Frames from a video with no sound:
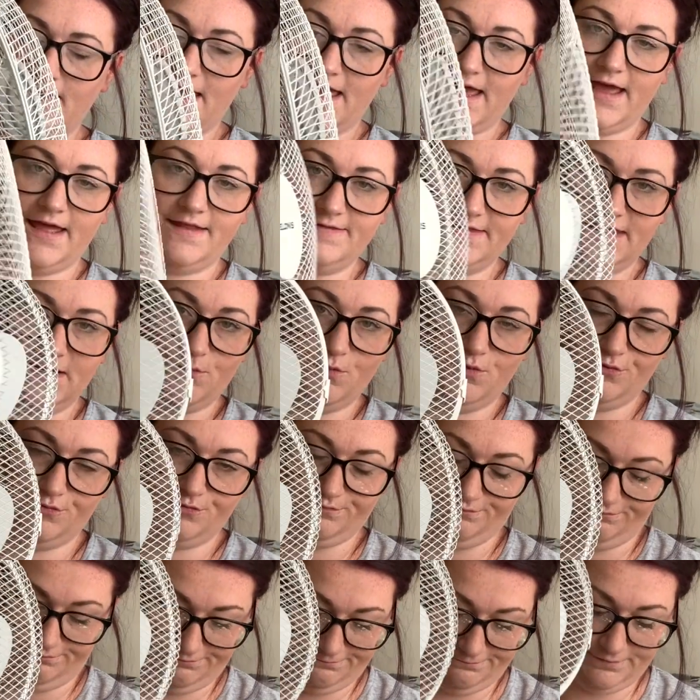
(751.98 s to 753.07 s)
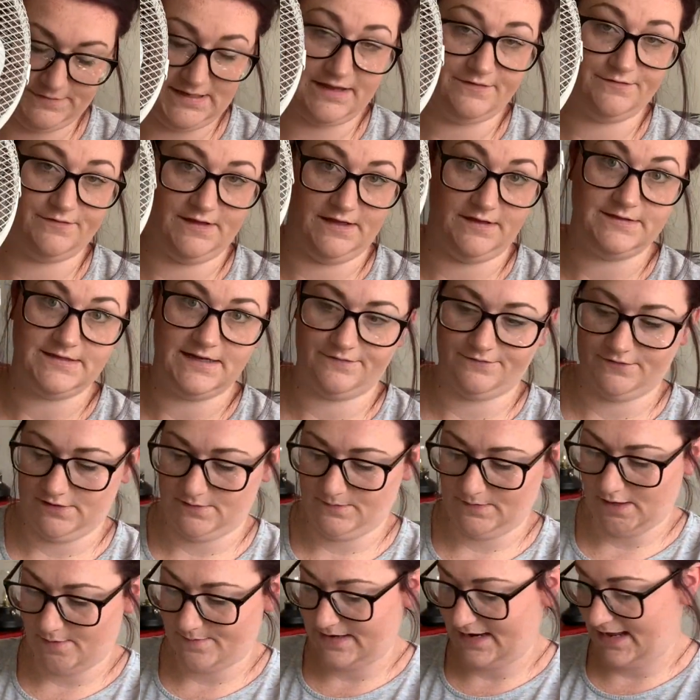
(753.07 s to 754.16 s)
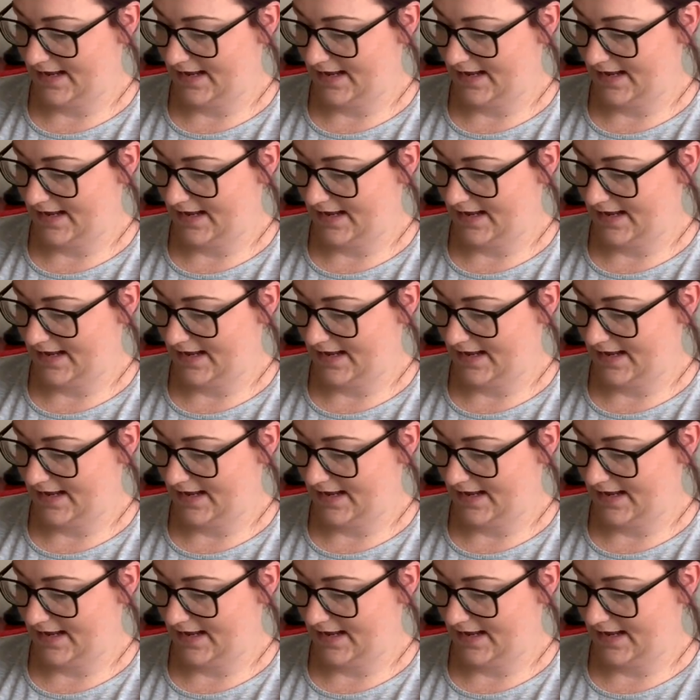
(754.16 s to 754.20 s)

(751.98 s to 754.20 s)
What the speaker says: and they will definitely come in